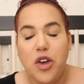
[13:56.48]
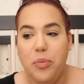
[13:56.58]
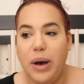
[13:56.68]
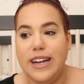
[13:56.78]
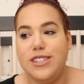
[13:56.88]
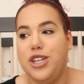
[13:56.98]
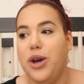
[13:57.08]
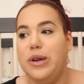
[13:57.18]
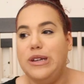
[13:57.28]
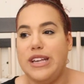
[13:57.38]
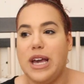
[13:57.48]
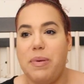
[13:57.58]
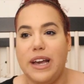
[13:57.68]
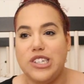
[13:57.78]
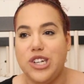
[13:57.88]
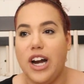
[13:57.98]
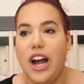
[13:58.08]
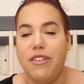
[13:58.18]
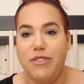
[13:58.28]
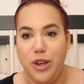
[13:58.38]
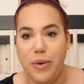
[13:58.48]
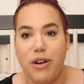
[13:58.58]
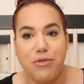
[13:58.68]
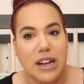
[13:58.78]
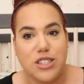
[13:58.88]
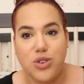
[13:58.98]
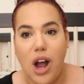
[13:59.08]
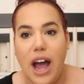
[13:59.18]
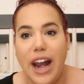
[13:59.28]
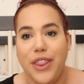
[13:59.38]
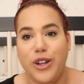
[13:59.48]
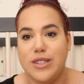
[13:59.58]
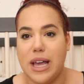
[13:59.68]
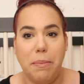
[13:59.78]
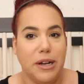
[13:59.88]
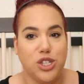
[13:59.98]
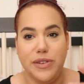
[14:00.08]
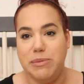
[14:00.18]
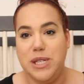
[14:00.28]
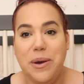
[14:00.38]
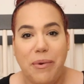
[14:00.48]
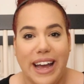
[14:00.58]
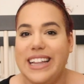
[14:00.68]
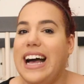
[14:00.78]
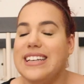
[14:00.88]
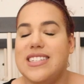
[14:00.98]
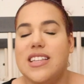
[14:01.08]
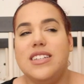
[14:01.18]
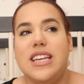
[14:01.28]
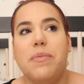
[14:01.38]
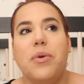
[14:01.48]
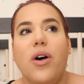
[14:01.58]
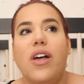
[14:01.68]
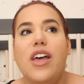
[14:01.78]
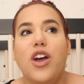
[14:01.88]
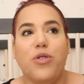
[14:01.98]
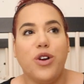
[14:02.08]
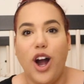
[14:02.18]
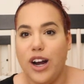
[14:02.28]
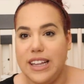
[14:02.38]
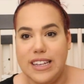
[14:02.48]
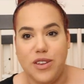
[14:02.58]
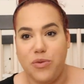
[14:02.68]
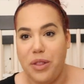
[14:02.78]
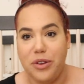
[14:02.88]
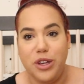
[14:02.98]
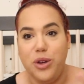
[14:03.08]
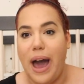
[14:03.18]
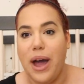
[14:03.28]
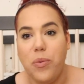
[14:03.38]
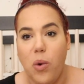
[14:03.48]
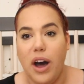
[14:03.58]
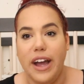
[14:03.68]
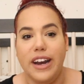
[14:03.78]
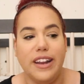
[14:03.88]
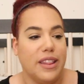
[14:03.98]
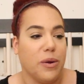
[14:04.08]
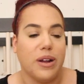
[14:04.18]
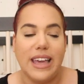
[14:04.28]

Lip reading: but you know, when you take a picture of you at a restaurant and there's like a bunch of empty wine glasses on the table, regardless of whether you had one and there were